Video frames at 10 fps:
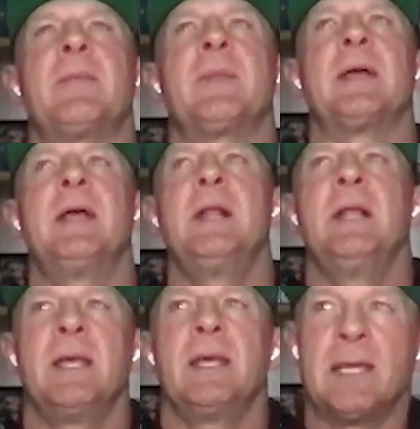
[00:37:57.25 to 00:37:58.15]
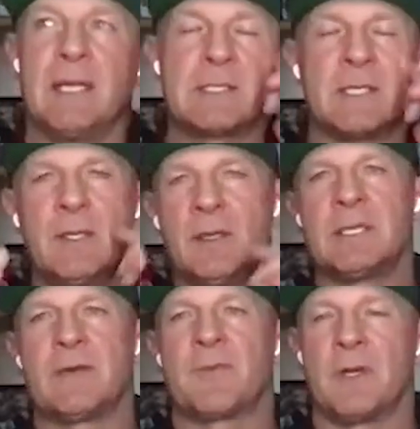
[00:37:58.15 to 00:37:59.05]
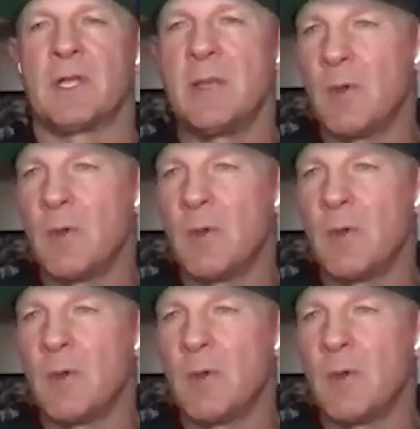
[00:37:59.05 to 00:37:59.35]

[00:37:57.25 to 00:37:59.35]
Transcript: I'm like, and it's a little different.